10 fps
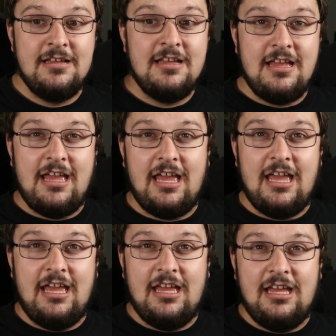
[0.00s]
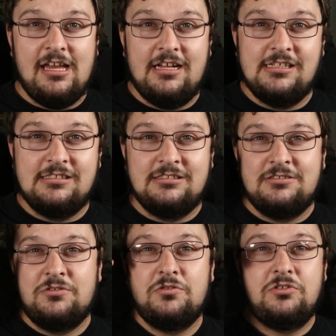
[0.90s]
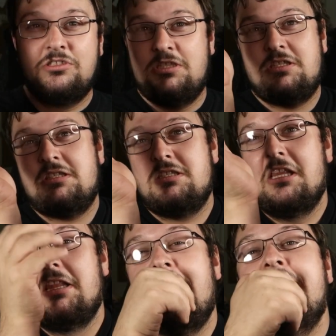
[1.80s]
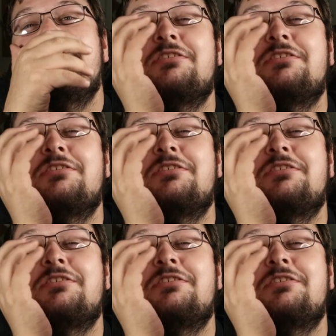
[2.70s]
and the light,